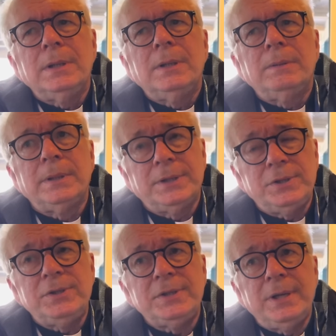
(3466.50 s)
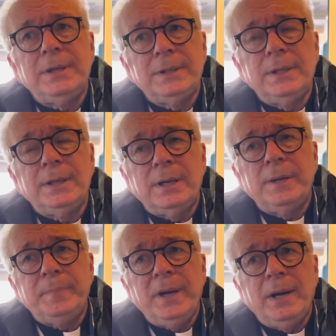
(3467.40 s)
Well, as you said, in
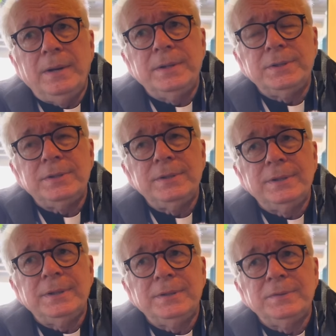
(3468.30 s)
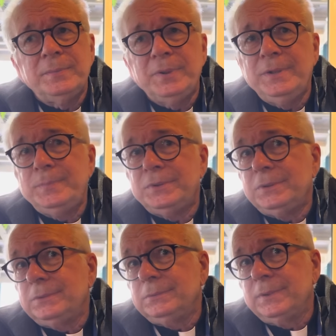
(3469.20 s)
our parish, you know, the
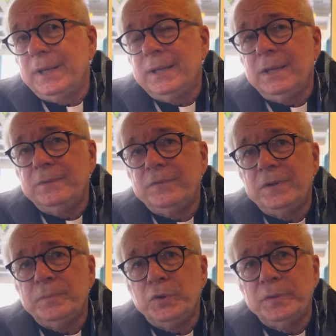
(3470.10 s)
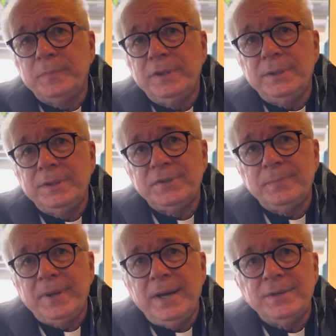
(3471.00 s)
people had Father Mark Beard as a
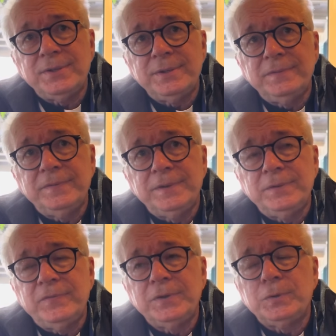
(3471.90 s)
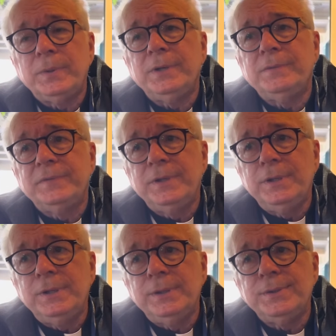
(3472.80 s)
pastor for 12
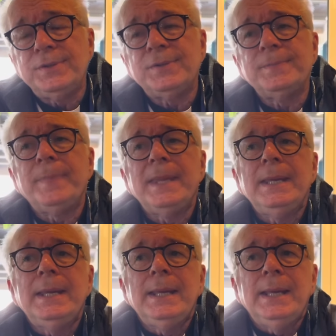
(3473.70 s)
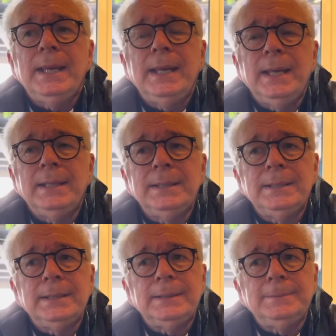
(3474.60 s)
years, and
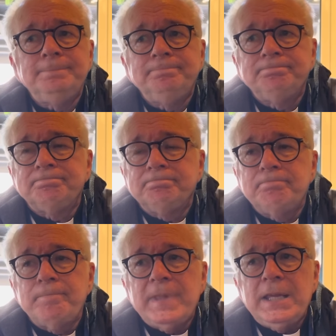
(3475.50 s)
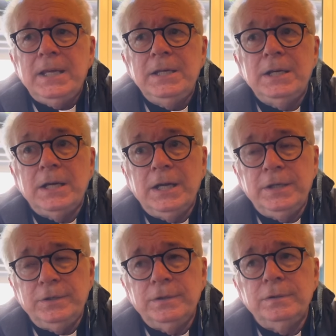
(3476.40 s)
he
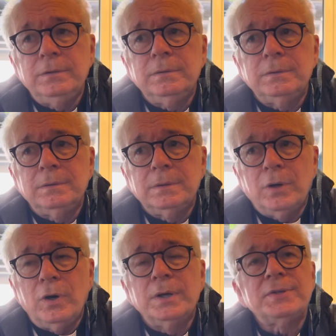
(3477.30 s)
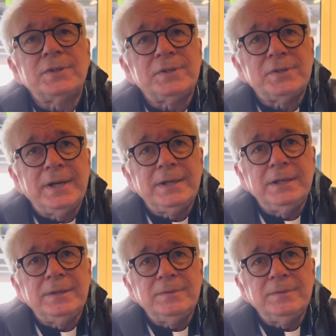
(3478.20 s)
died on August the 2nd.